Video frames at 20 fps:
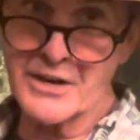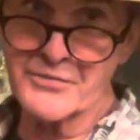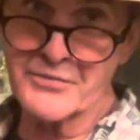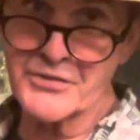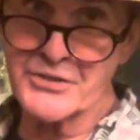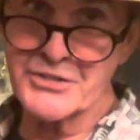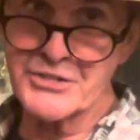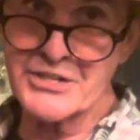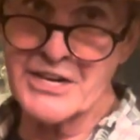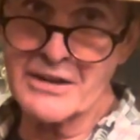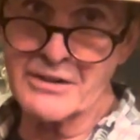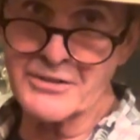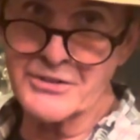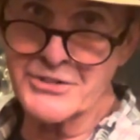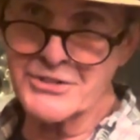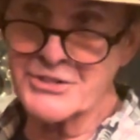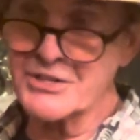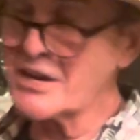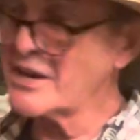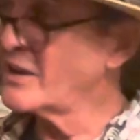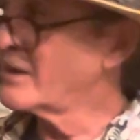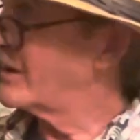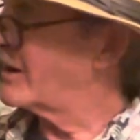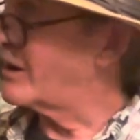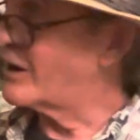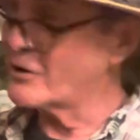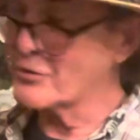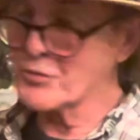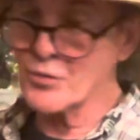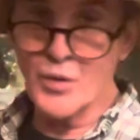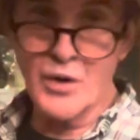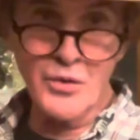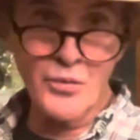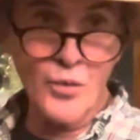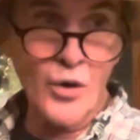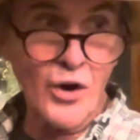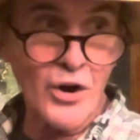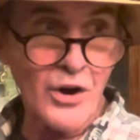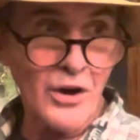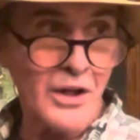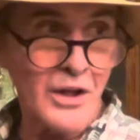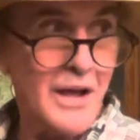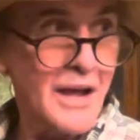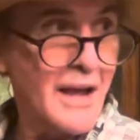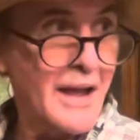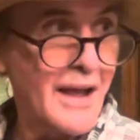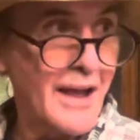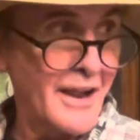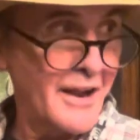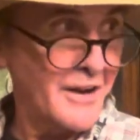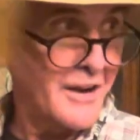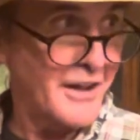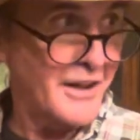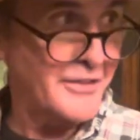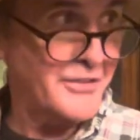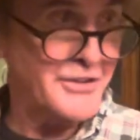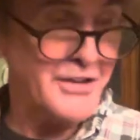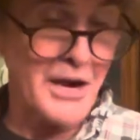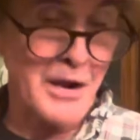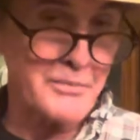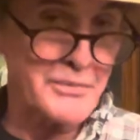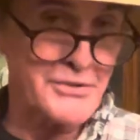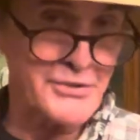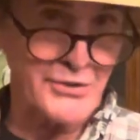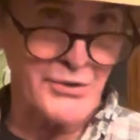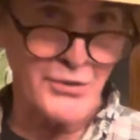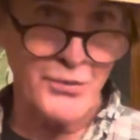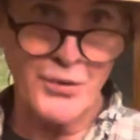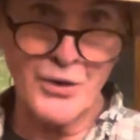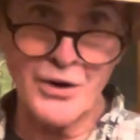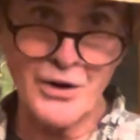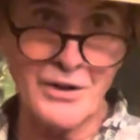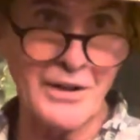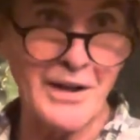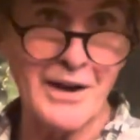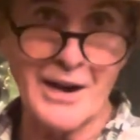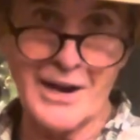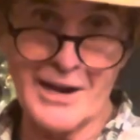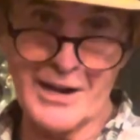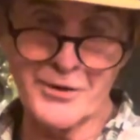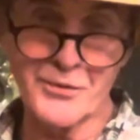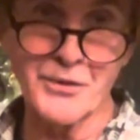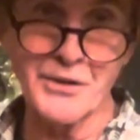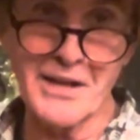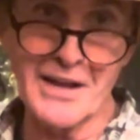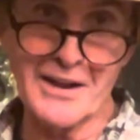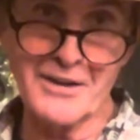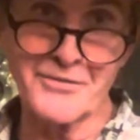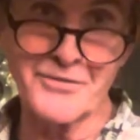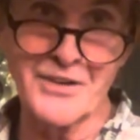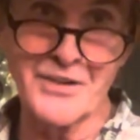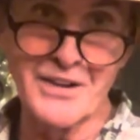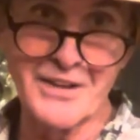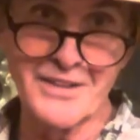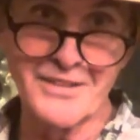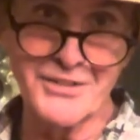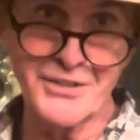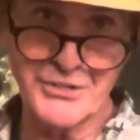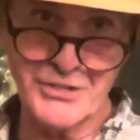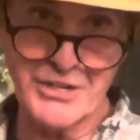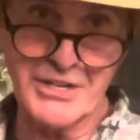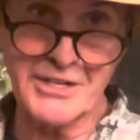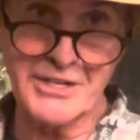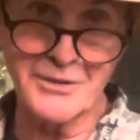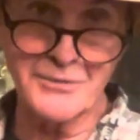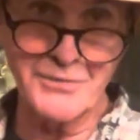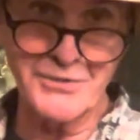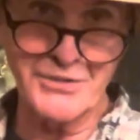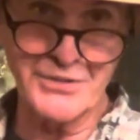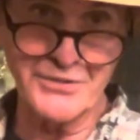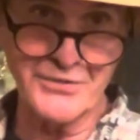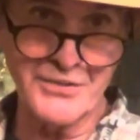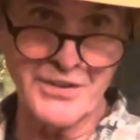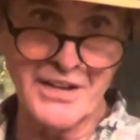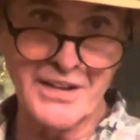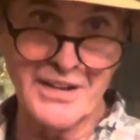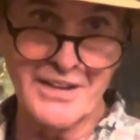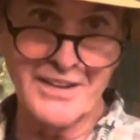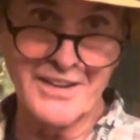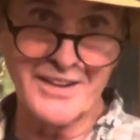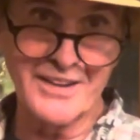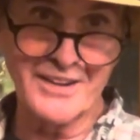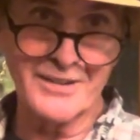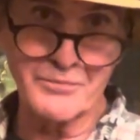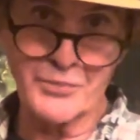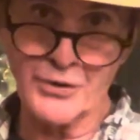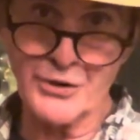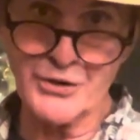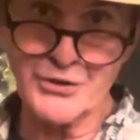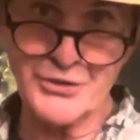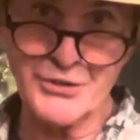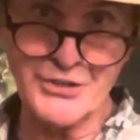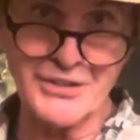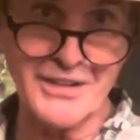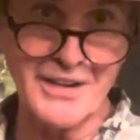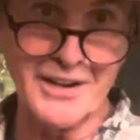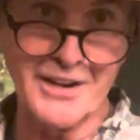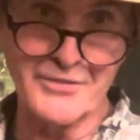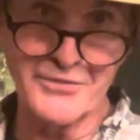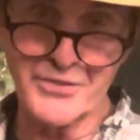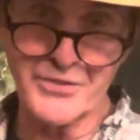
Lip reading: of the Challenge on one wall, and on the opposite wall I will have the Jacobson portrait of